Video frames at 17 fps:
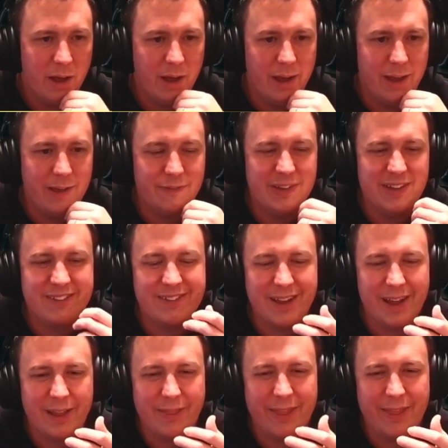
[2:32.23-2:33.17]
if he
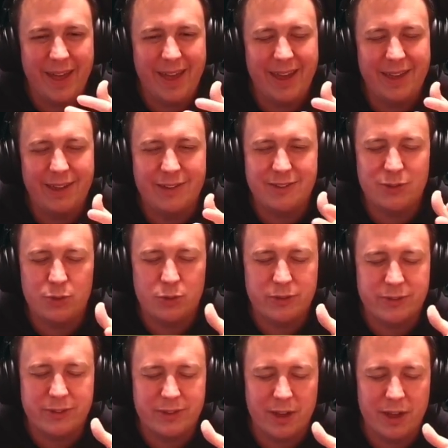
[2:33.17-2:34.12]
sat there, he sort of
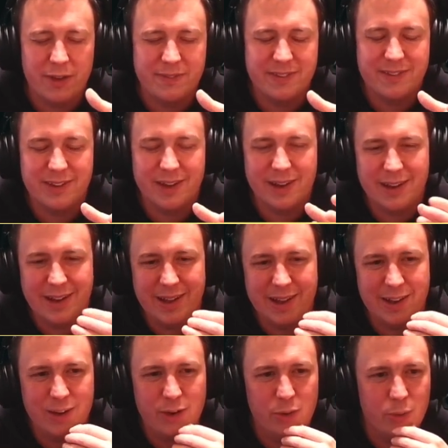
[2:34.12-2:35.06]
serves as like a
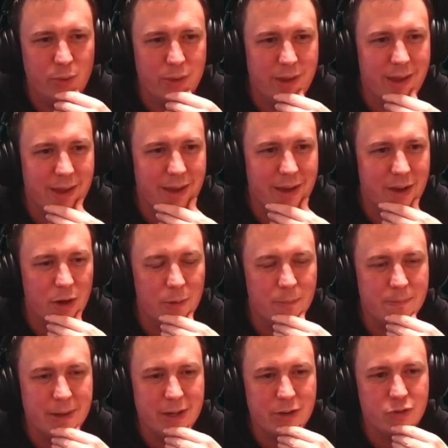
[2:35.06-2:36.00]
little annoying
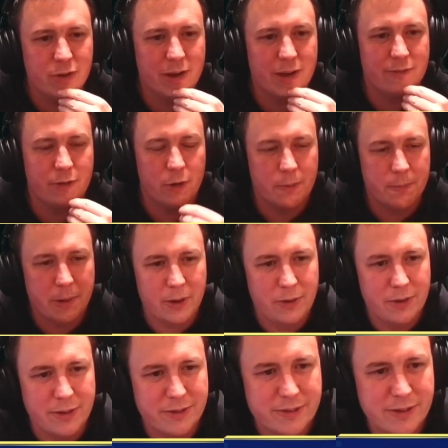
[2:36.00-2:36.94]
combat trick for
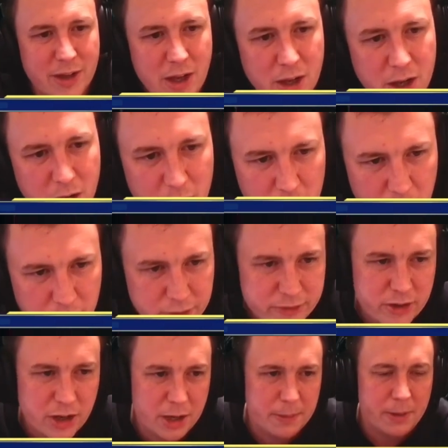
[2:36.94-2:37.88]
opponents. A lot of the
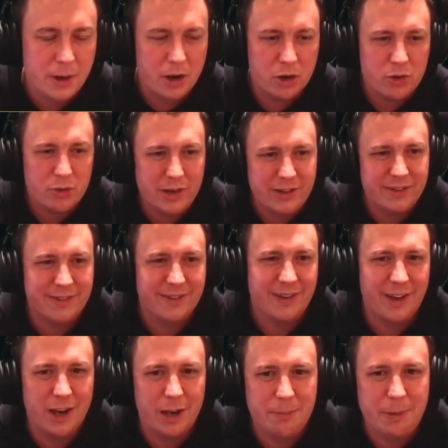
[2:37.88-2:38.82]
time our creatures are
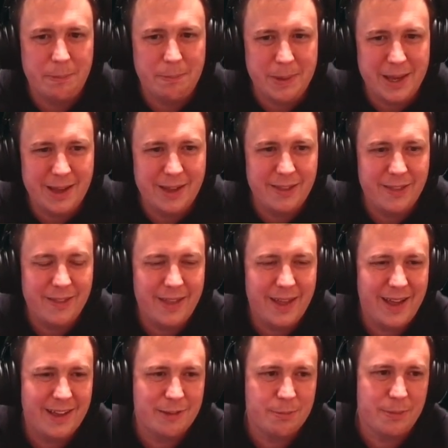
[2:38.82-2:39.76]
going to be bigger than
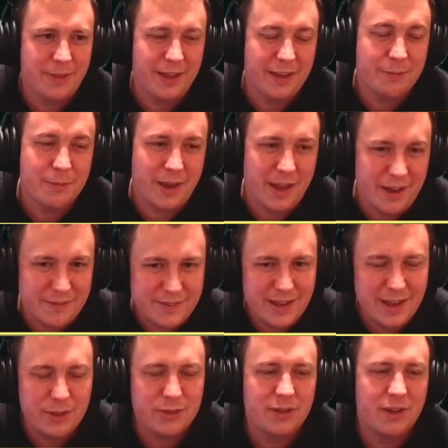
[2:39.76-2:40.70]
theirs, but theirs might have
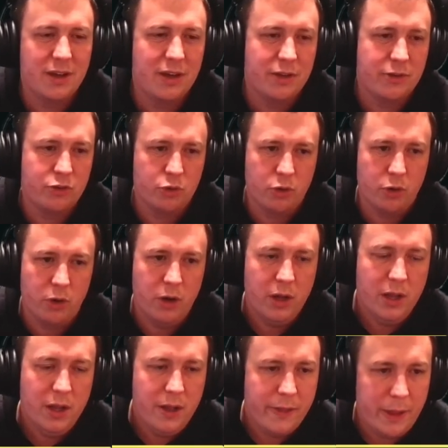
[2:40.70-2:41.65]
Death Touch, or
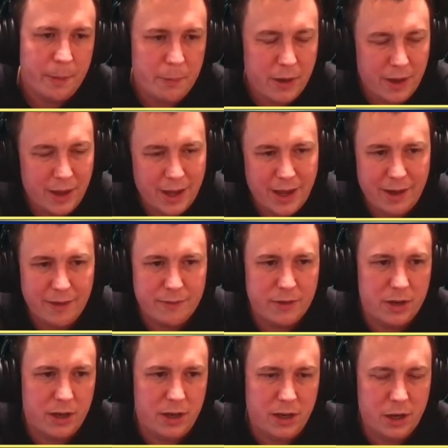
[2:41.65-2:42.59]
they might have a
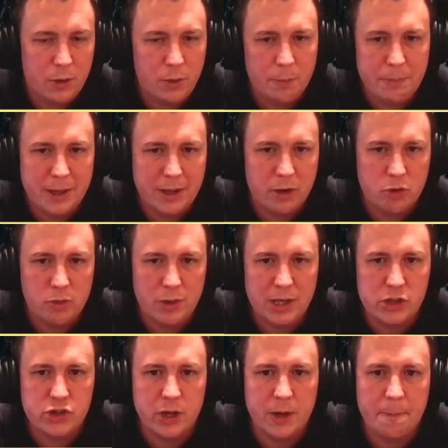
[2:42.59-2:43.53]
bigger
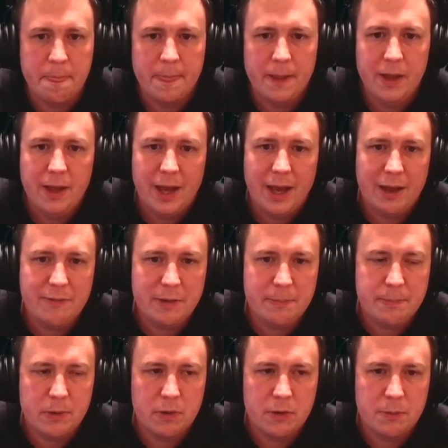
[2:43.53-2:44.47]
creature. Having
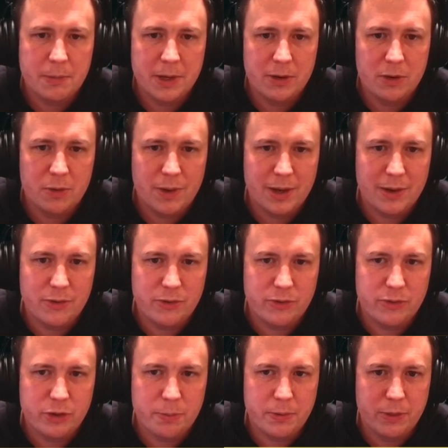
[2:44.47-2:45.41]
Boromir around on
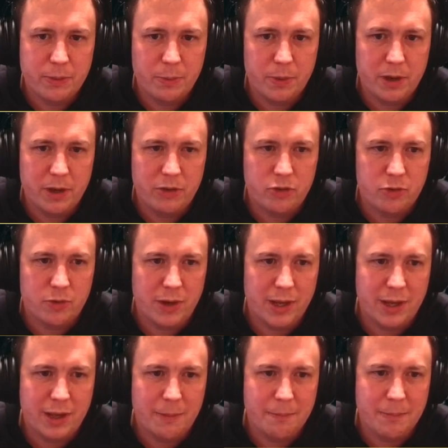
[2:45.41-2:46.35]
top of the White Tree
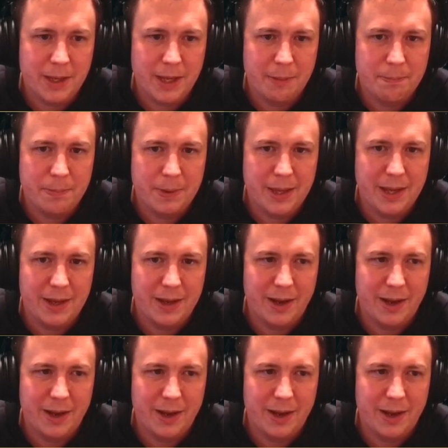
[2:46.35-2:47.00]
can be a big